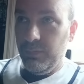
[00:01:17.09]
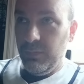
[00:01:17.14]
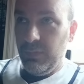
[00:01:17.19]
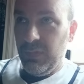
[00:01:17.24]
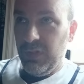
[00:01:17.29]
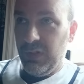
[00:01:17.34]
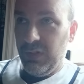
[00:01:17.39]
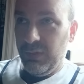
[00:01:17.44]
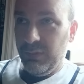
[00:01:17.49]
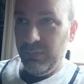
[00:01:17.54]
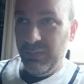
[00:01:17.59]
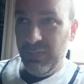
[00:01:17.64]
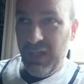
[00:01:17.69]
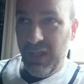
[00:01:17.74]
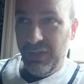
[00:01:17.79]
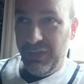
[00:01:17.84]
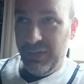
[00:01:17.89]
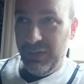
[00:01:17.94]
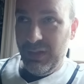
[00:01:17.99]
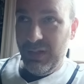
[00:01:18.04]
you know,
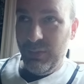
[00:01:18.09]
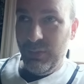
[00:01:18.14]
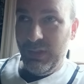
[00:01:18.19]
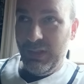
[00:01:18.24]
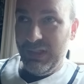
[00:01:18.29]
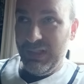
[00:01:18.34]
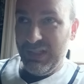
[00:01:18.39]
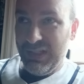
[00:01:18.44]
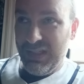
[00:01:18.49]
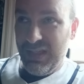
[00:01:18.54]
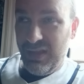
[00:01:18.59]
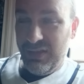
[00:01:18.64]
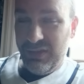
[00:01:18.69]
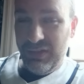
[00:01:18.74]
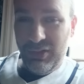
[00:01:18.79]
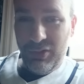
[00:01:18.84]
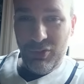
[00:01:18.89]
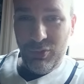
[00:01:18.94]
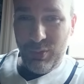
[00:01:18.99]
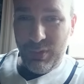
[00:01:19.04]
nothing, really just
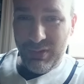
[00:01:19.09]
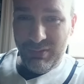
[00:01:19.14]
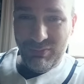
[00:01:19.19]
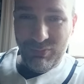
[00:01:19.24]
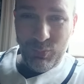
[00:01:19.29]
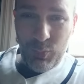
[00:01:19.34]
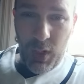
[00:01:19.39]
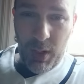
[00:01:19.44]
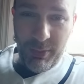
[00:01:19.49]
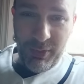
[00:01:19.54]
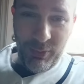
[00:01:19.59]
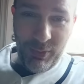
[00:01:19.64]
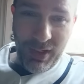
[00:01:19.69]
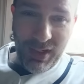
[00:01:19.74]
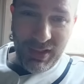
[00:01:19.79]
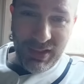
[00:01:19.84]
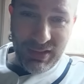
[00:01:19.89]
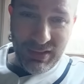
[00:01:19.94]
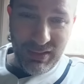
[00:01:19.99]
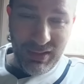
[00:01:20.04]
nothing going. Robbie
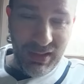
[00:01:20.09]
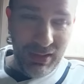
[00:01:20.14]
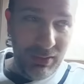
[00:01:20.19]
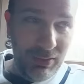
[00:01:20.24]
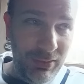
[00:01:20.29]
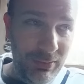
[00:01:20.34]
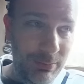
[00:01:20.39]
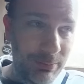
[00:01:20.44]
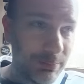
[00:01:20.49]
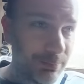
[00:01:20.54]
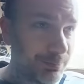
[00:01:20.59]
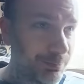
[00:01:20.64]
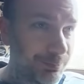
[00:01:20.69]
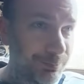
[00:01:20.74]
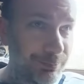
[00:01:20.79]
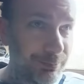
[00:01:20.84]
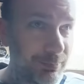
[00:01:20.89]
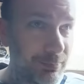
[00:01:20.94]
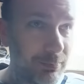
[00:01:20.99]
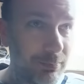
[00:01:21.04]
Ray just killed him,
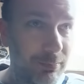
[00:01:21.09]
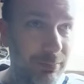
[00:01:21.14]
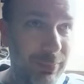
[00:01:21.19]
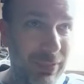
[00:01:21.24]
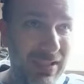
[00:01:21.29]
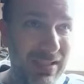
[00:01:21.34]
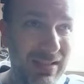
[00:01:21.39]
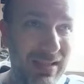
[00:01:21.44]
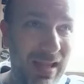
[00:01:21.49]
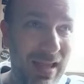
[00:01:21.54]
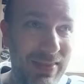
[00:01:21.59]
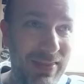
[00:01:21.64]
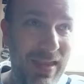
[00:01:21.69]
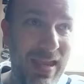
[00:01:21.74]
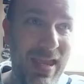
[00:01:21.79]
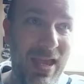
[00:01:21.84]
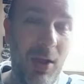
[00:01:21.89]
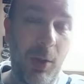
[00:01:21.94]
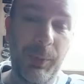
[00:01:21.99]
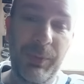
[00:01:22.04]
but
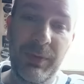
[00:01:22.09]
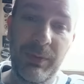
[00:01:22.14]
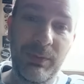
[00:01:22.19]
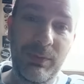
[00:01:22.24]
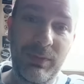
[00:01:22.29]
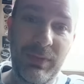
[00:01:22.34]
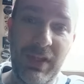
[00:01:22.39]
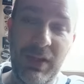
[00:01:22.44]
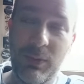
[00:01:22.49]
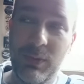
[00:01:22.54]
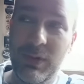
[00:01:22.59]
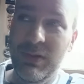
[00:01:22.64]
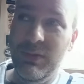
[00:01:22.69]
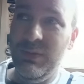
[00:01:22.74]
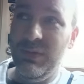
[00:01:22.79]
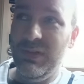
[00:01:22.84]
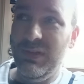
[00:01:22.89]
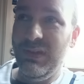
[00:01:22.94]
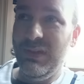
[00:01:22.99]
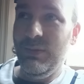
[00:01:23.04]
they helped him. They were, it
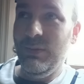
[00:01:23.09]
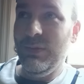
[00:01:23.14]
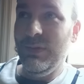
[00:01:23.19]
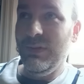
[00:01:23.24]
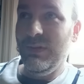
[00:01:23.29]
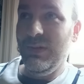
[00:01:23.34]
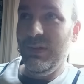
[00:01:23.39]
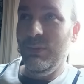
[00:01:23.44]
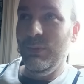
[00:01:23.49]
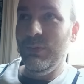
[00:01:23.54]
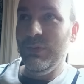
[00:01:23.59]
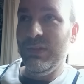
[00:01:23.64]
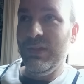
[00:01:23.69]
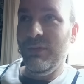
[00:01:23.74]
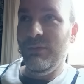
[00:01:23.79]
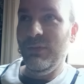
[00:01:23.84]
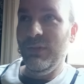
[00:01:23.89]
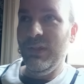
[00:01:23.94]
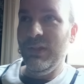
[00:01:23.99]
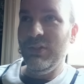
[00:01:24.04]
was, it was, it was
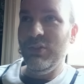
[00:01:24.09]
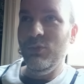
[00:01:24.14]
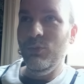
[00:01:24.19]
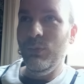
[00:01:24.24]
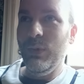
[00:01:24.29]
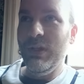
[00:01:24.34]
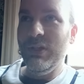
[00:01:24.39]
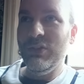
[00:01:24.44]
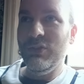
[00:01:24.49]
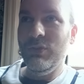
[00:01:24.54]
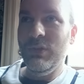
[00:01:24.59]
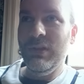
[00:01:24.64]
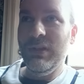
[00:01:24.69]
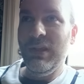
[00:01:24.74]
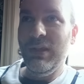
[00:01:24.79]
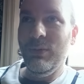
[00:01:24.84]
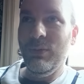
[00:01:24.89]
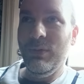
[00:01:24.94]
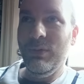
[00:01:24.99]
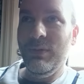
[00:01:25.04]
definitely a two way street.
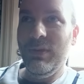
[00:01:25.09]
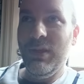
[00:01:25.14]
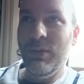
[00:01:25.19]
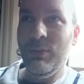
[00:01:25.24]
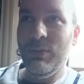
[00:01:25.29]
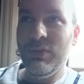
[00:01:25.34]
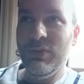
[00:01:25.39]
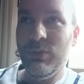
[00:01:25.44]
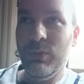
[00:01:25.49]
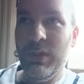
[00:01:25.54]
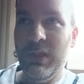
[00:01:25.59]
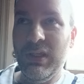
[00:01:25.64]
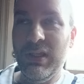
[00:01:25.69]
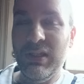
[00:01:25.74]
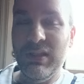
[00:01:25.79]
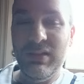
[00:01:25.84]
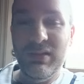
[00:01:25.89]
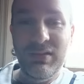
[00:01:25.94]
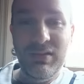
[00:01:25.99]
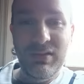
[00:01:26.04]
They were, they were swinging it.